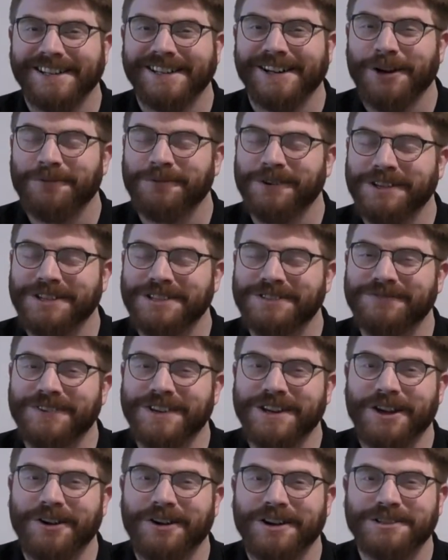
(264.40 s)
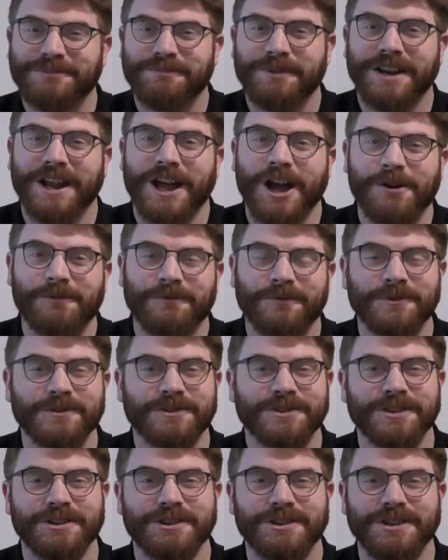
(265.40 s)
Hopefully this video has been helpful
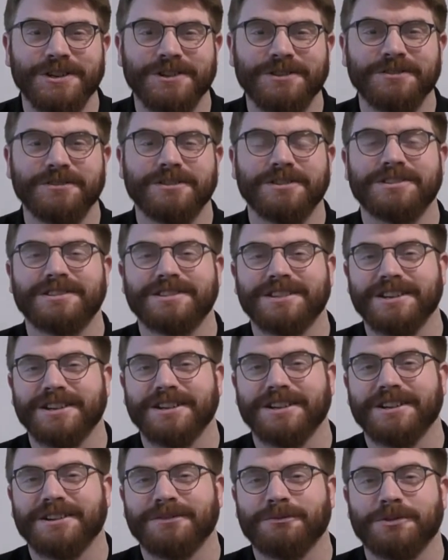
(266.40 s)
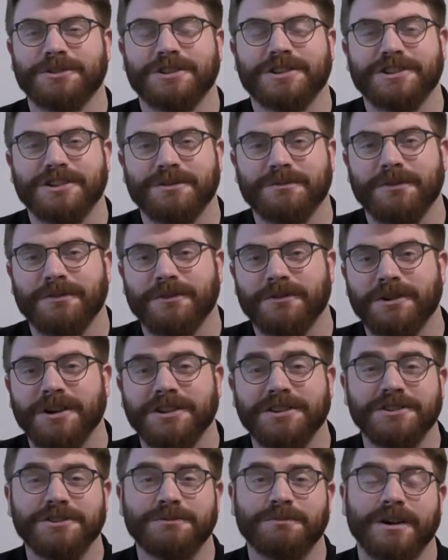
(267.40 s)
to you. Consider watching some of our
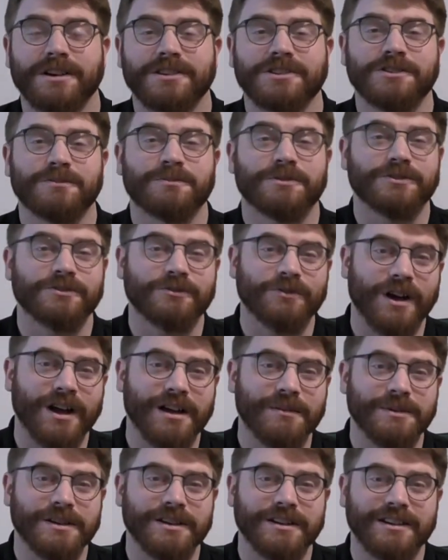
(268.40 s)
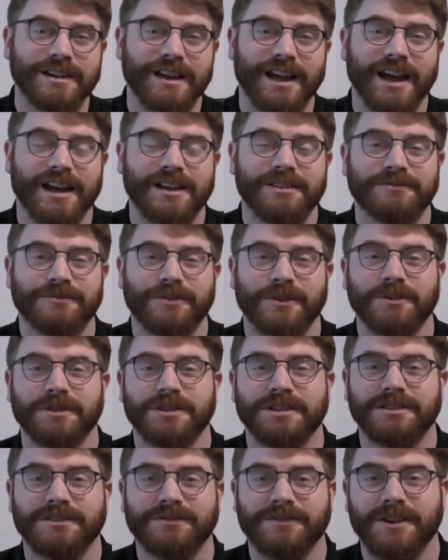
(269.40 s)
others by subscribing and
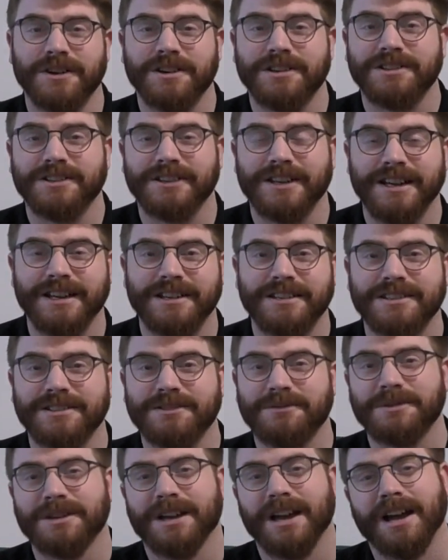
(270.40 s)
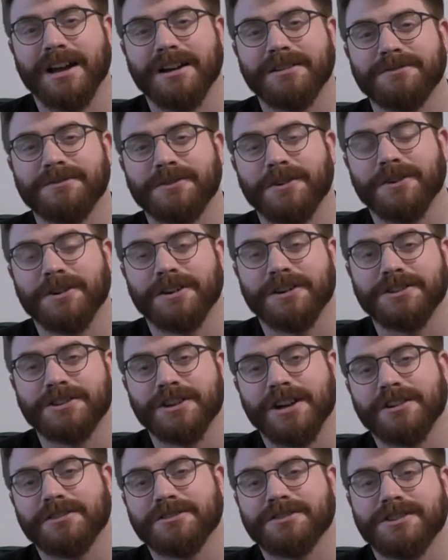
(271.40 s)
following the various links that we have on our
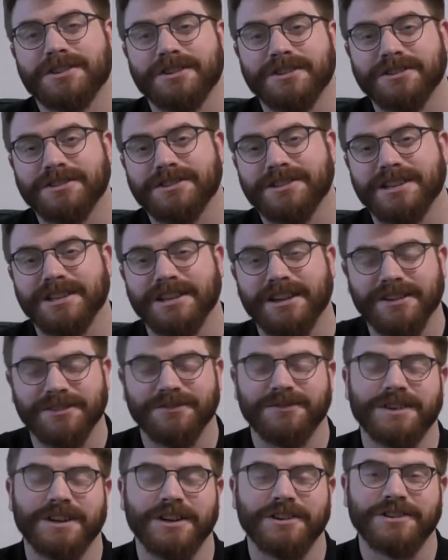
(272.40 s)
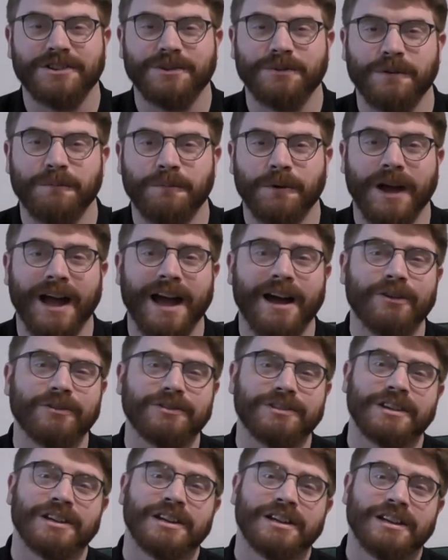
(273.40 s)
channel so you can see other videos that we've put
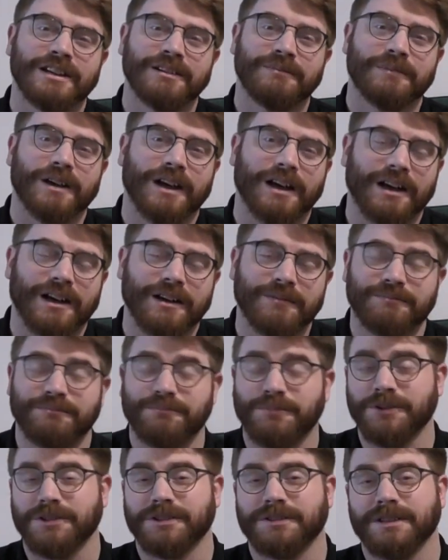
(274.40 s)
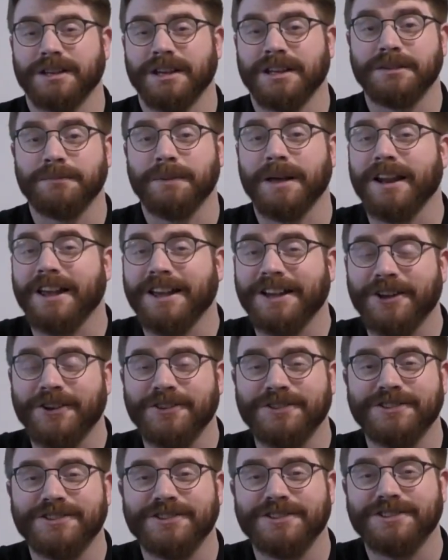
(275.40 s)
out. But hit the bell
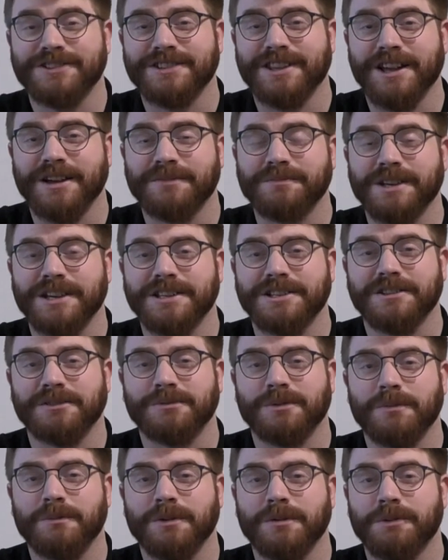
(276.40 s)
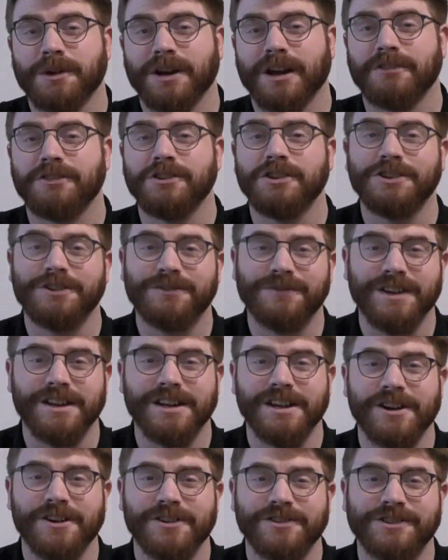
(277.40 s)
icon so you stay updated when we put out new
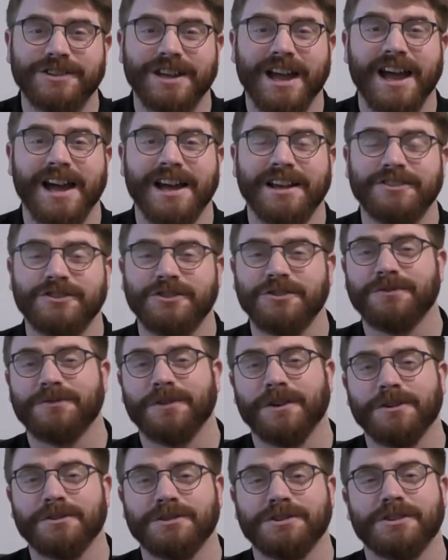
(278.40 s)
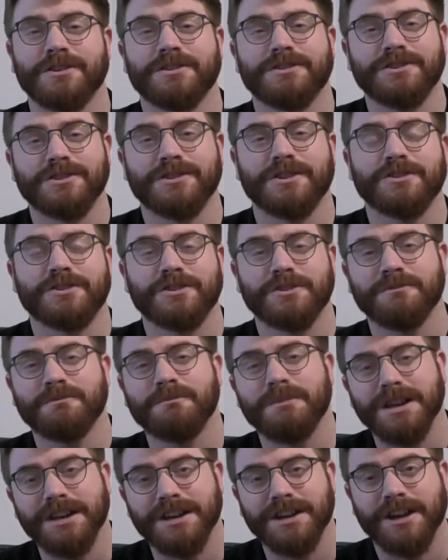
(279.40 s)
videos, and do follow us on social
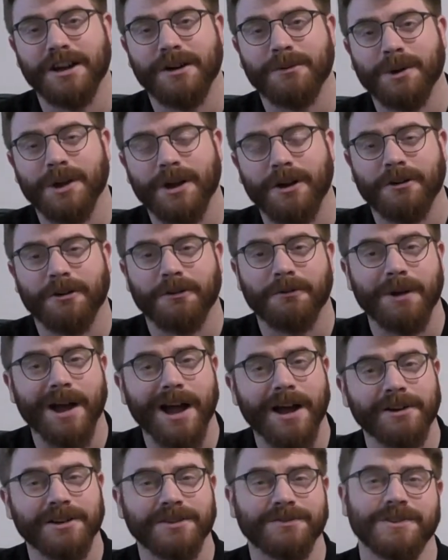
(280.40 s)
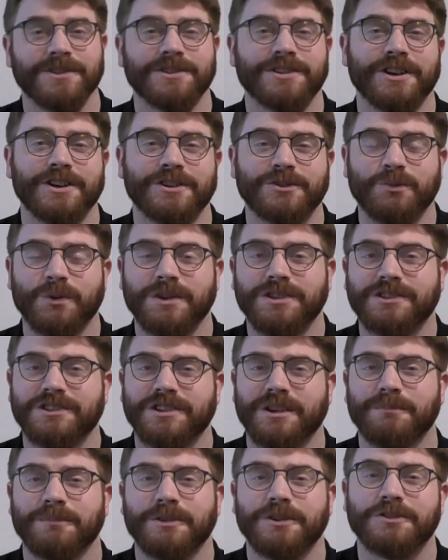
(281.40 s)
media. We are around. If you search Win
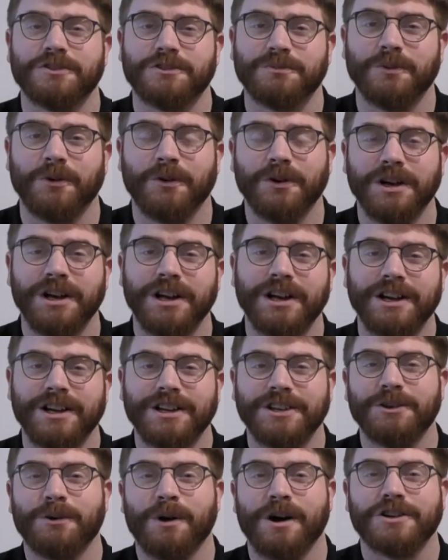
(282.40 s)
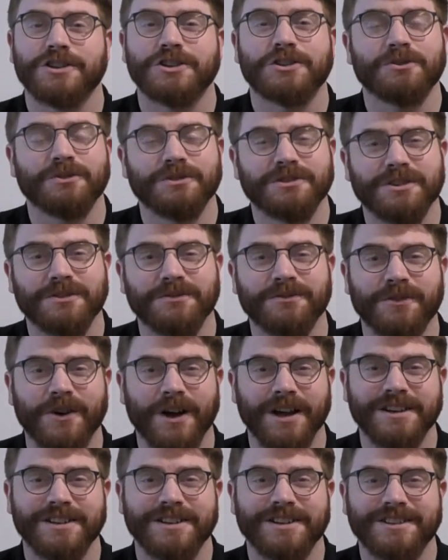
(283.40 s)
Some Loosemore, you are sure to
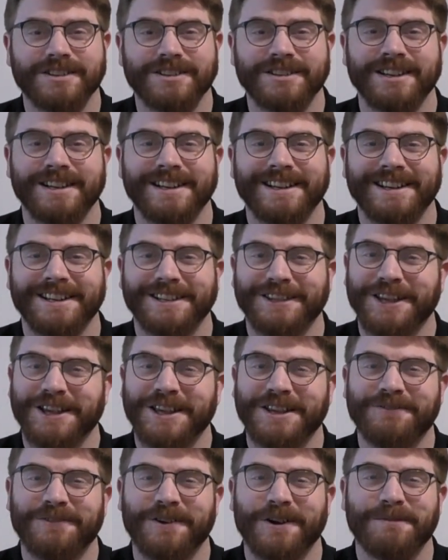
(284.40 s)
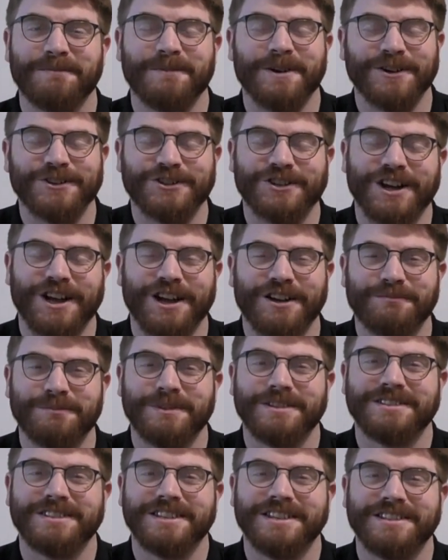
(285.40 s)
find us. Thank you very much. I have
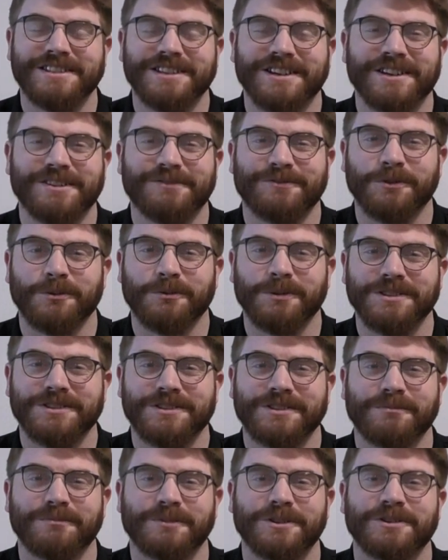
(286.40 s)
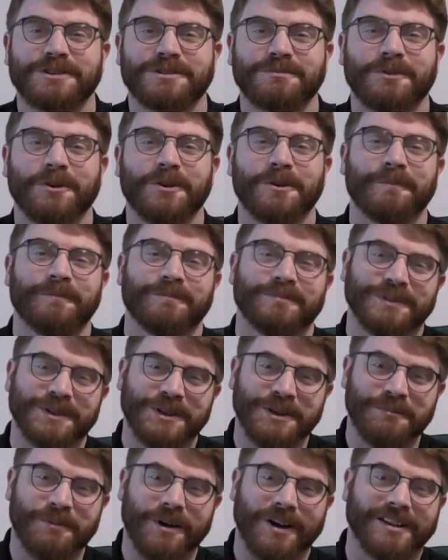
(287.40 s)
been Dieter for Win Some Loosemore.
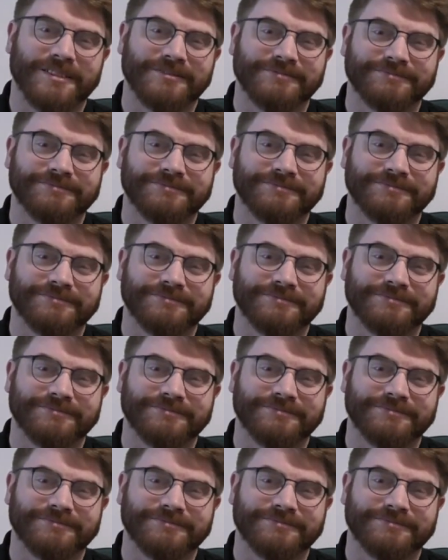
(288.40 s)
Goodbye.